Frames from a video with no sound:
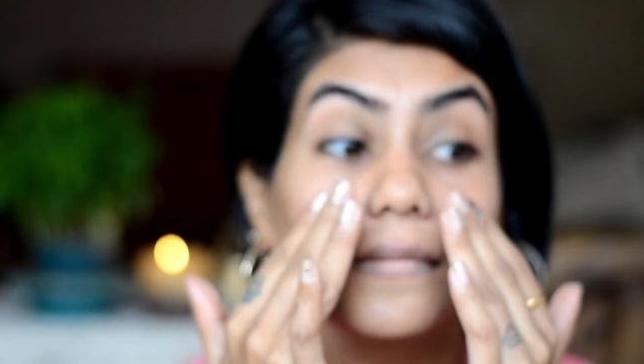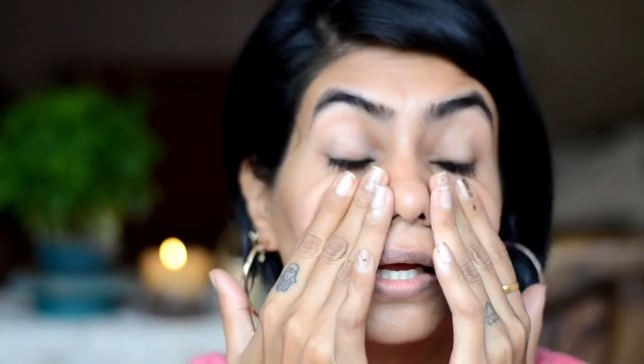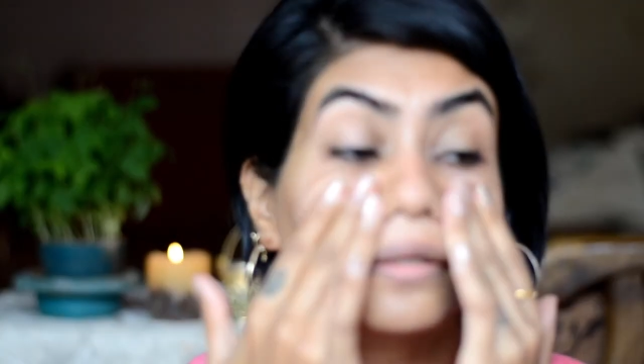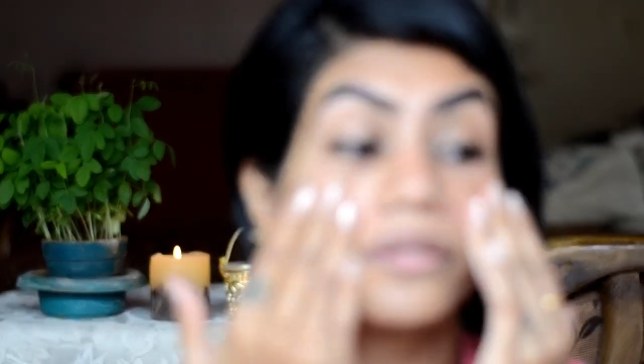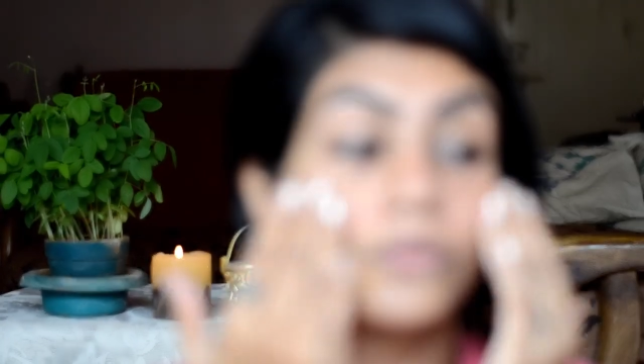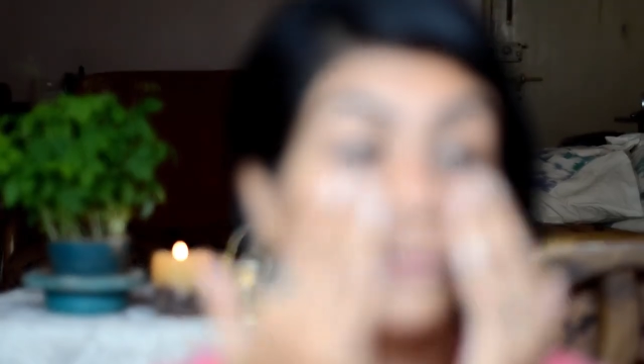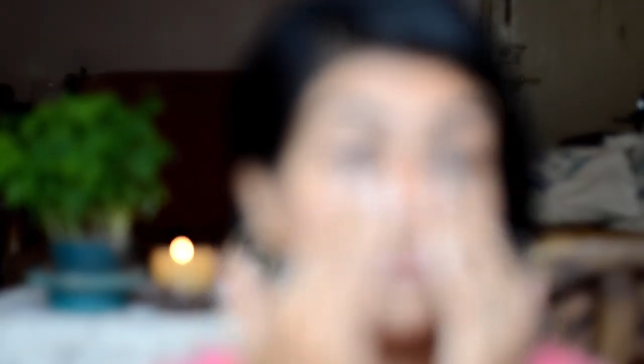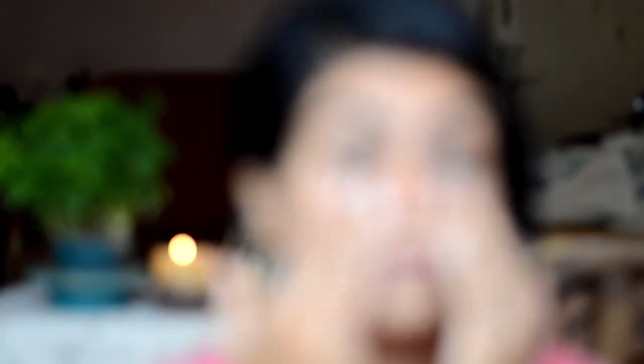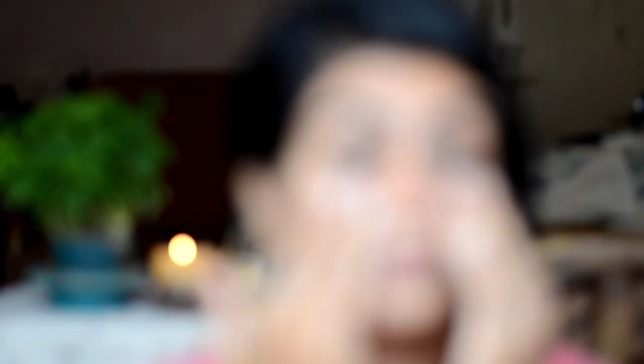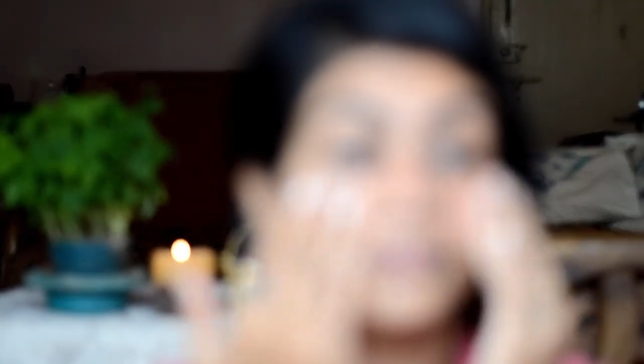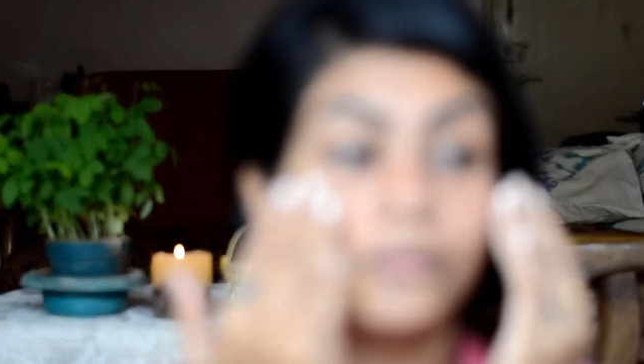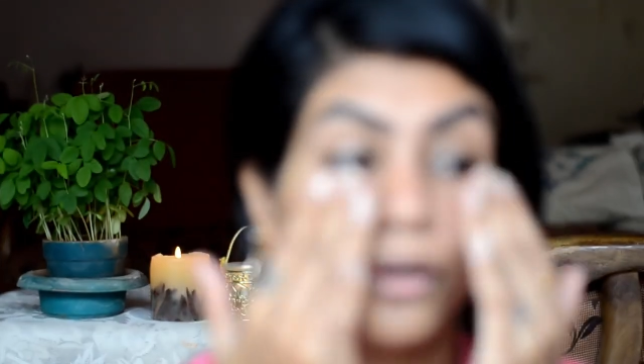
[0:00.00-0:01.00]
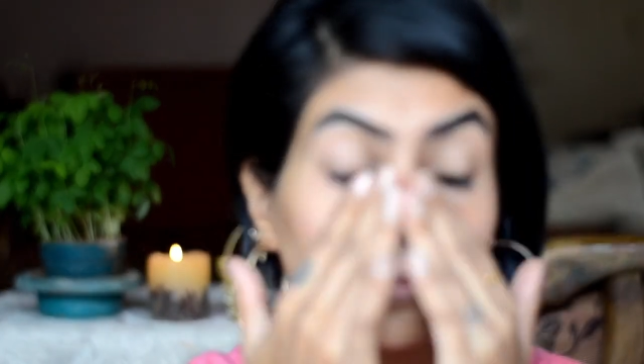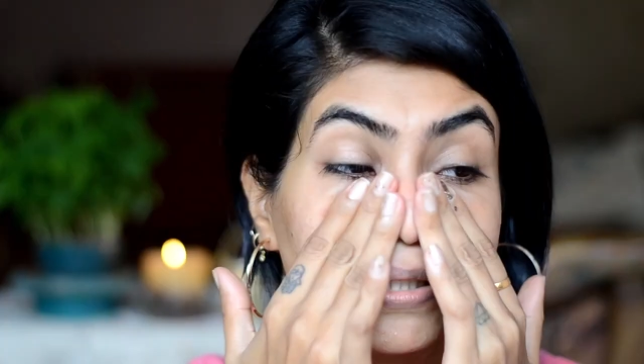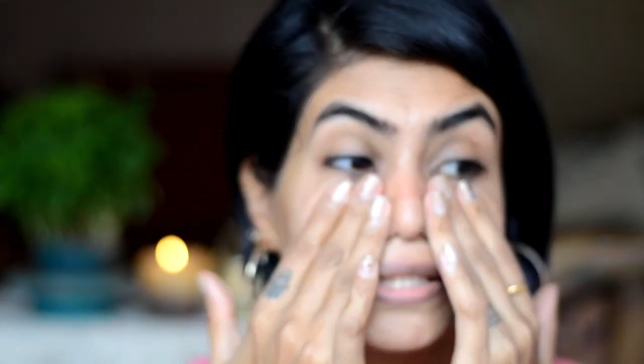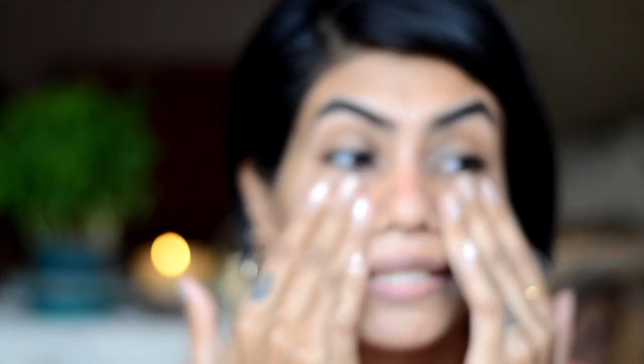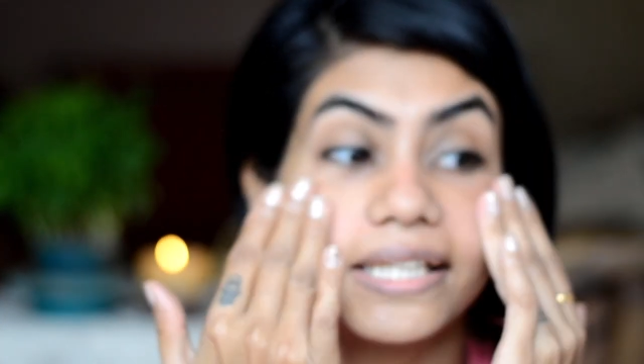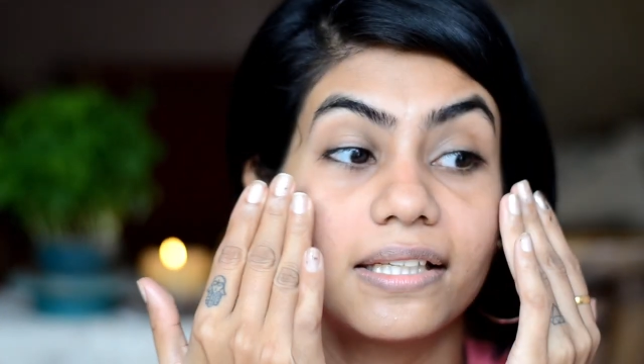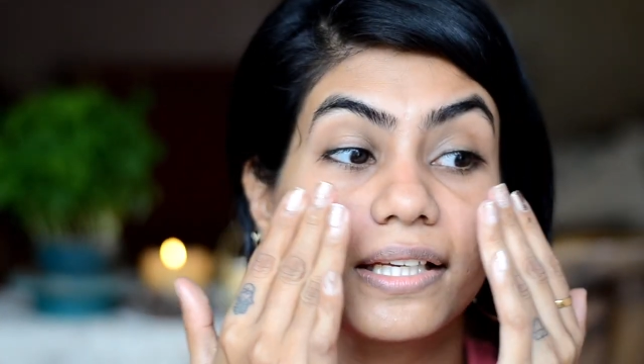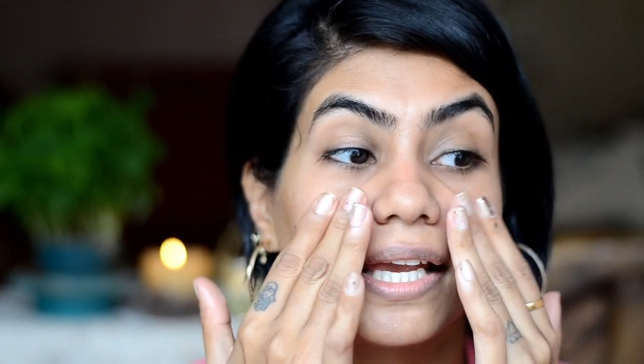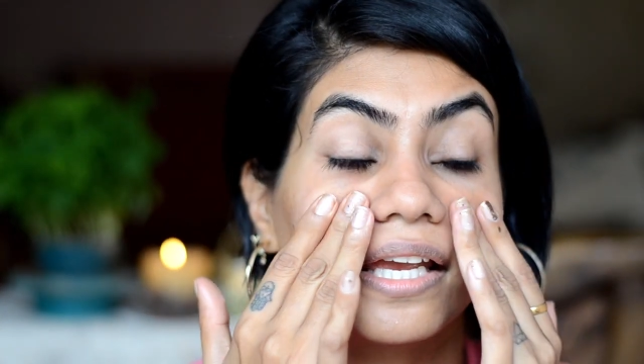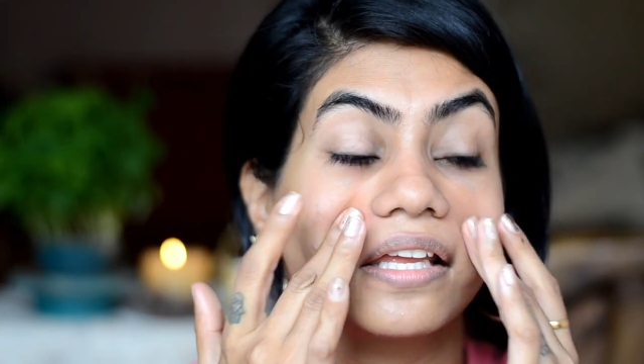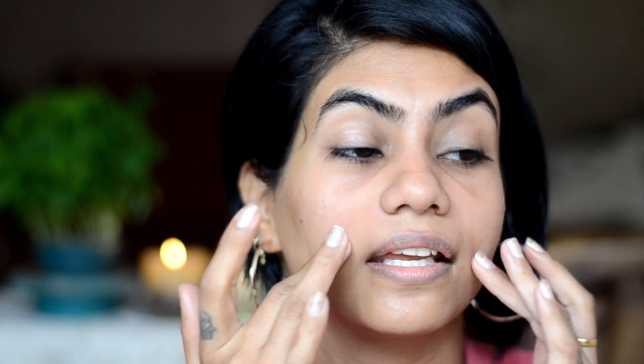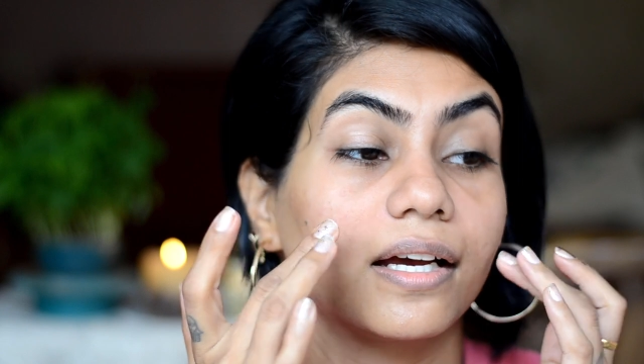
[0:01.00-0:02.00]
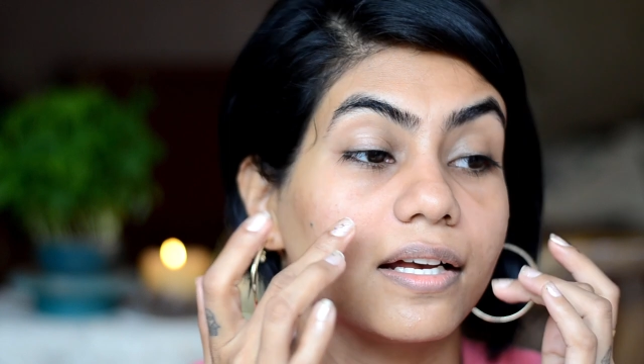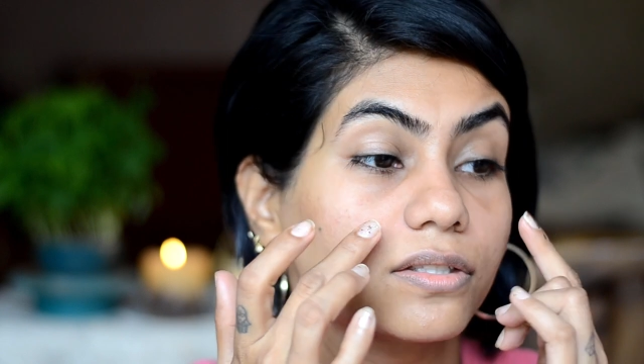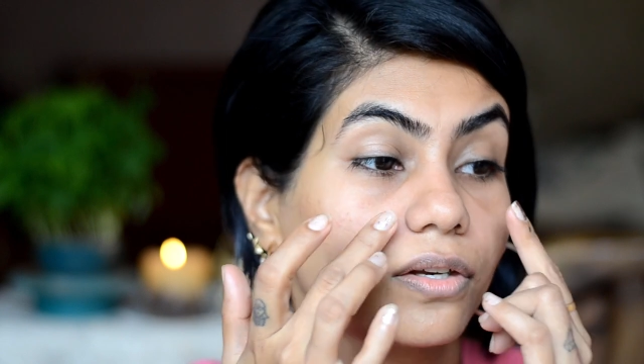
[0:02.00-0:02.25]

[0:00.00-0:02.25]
I'll use it on my cheek areas